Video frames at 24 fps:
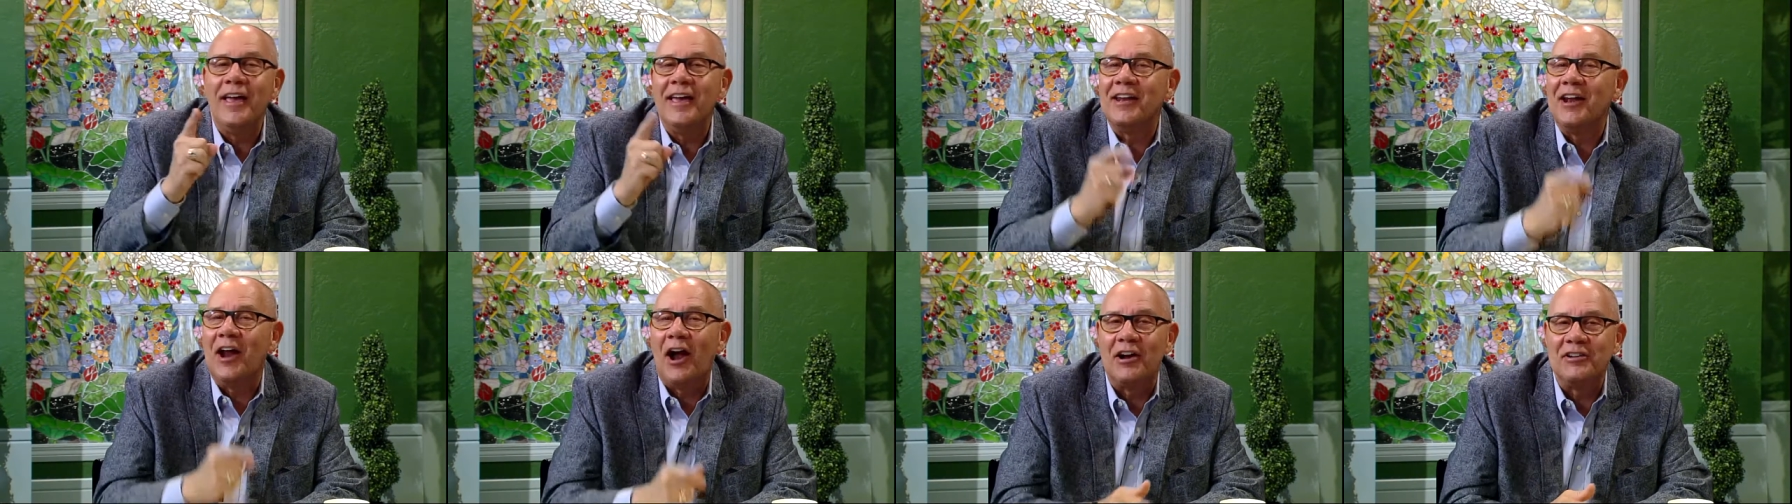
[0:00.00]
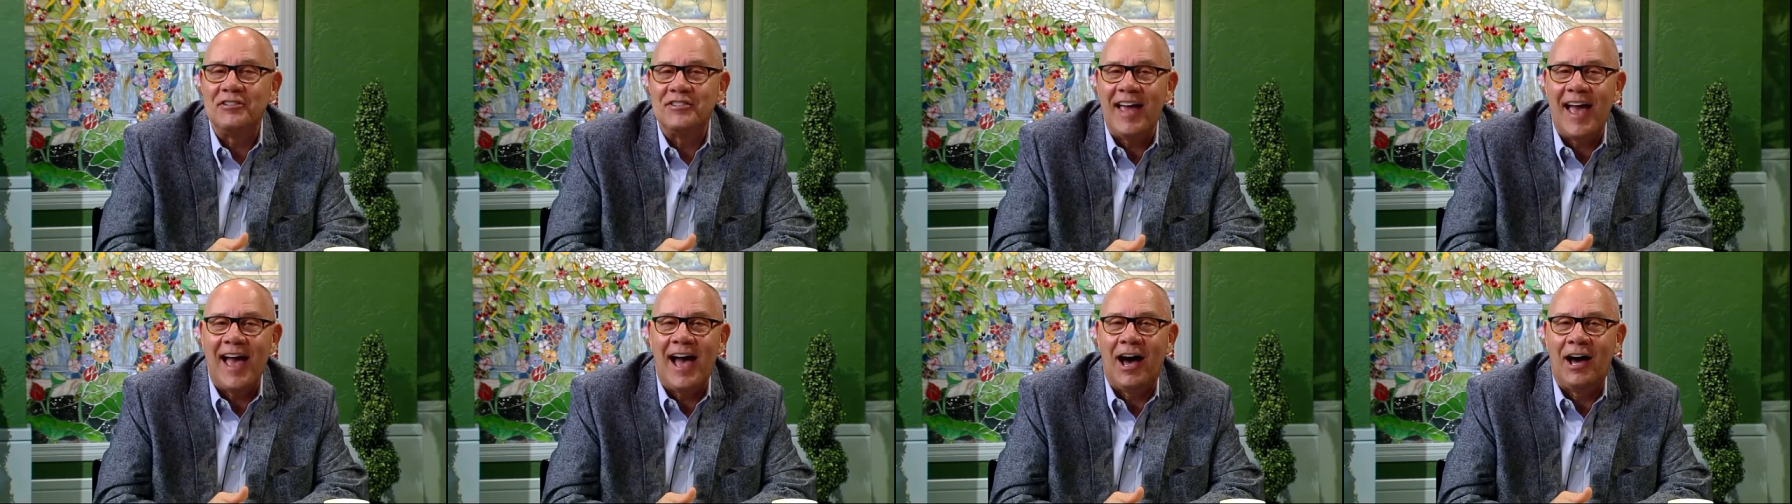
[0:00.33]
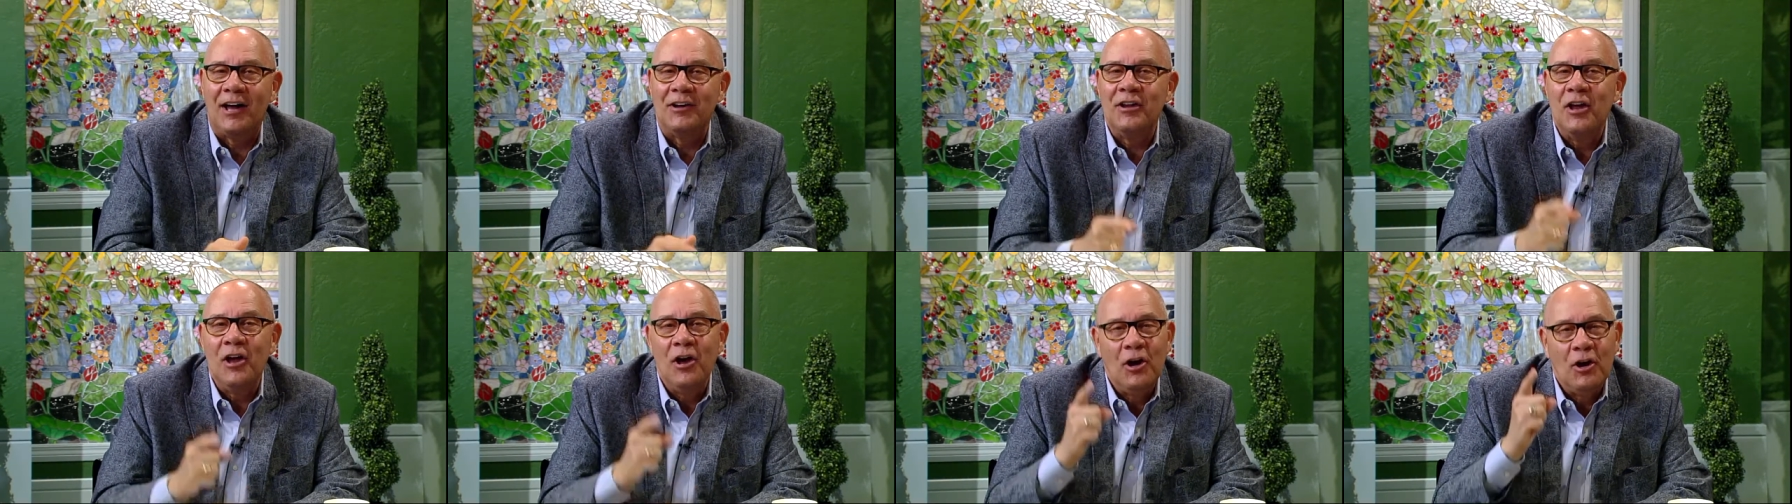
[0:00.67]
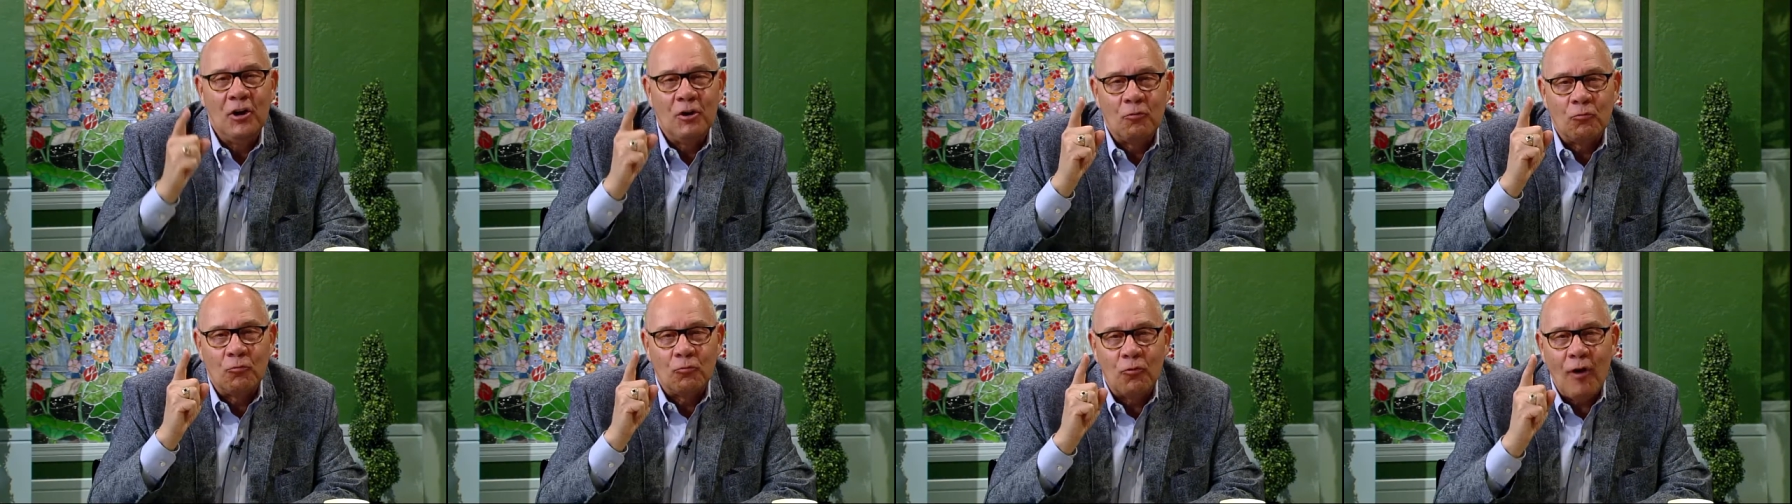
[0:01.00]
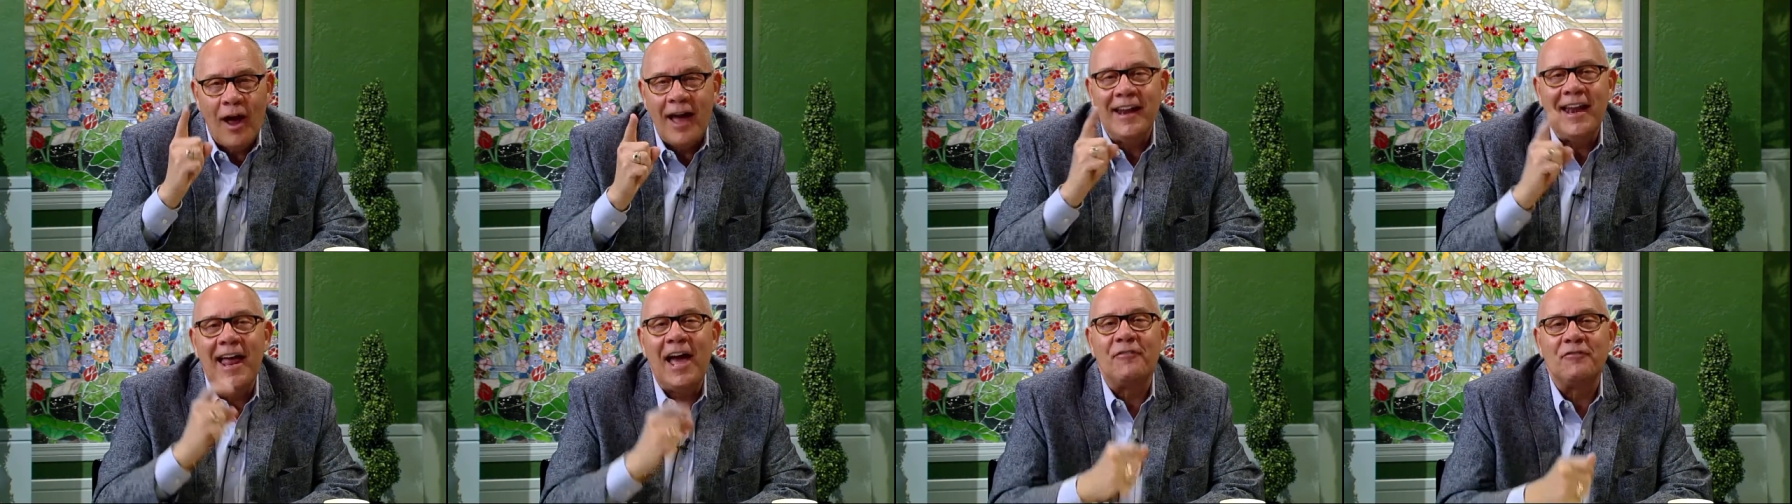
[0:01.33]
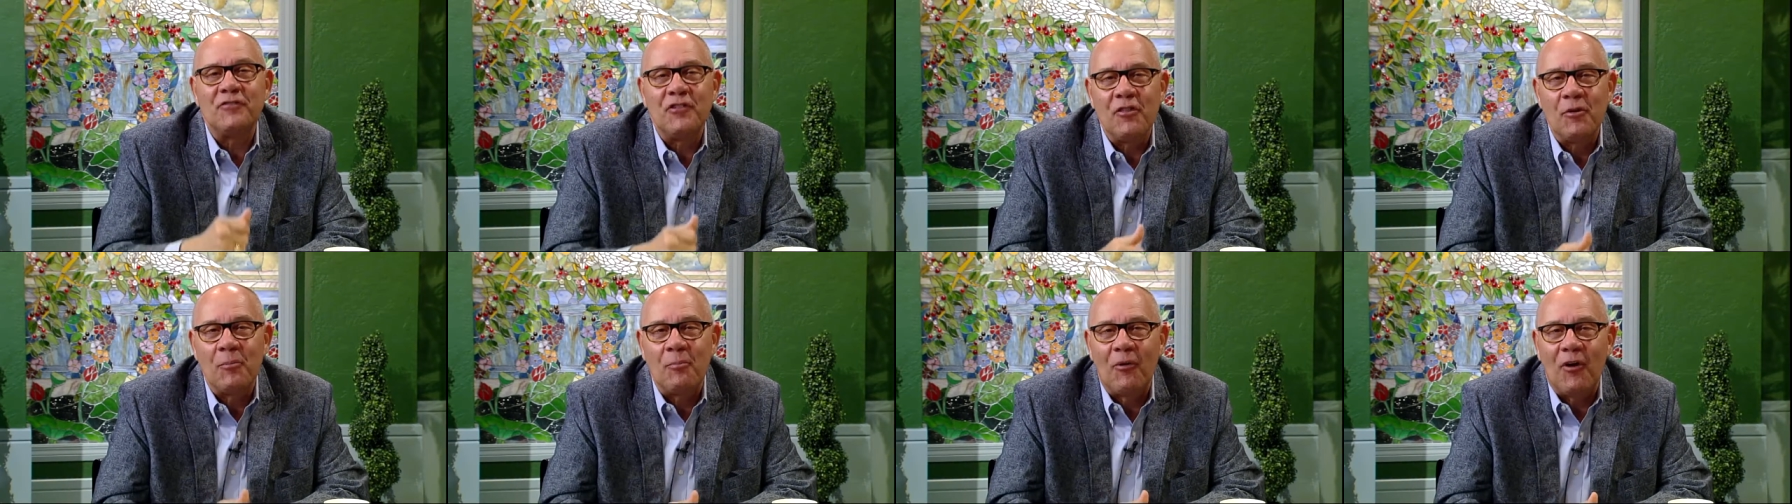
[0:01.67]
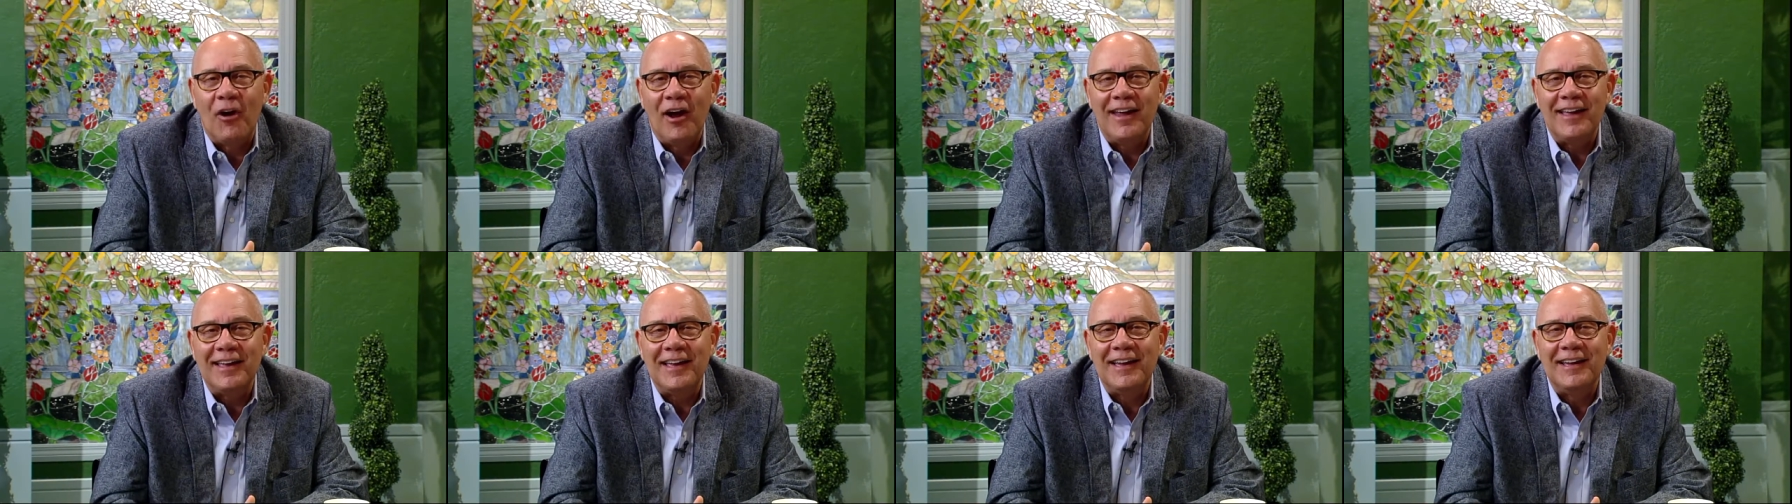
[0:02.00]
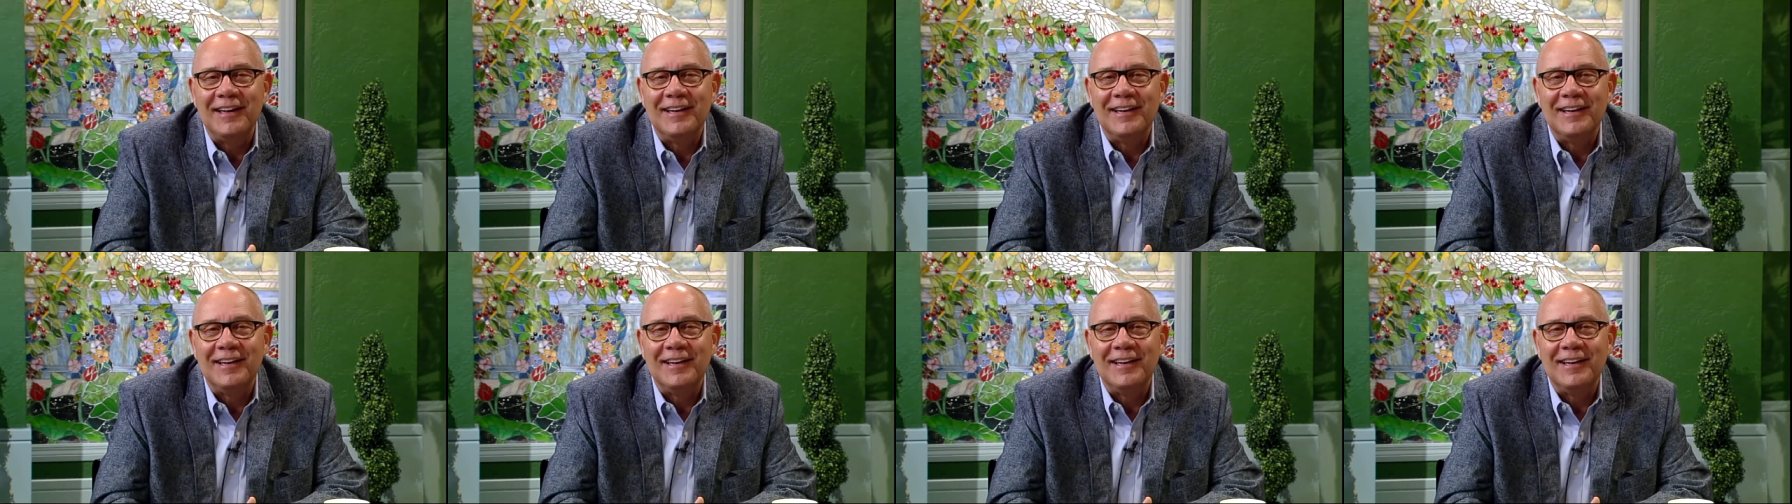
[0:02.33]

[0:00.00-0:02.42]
in Our Town right after the break.